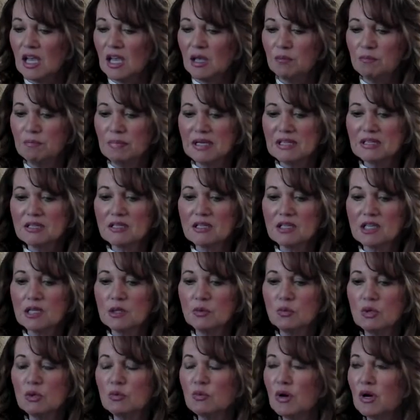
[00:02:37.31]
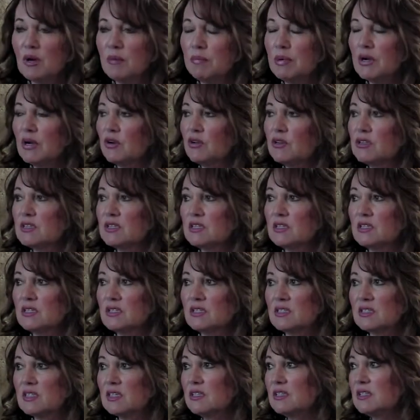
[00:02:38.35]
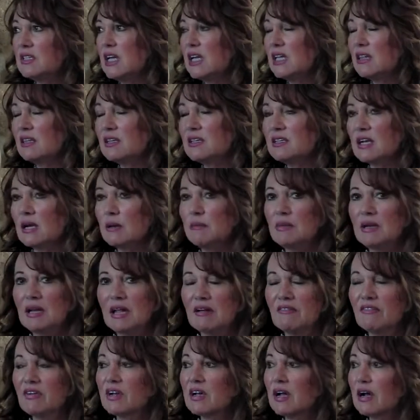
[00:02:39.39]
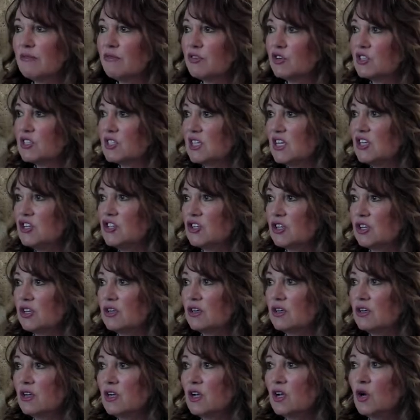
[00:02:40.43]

And basically, we want parents to take the time and have a conversation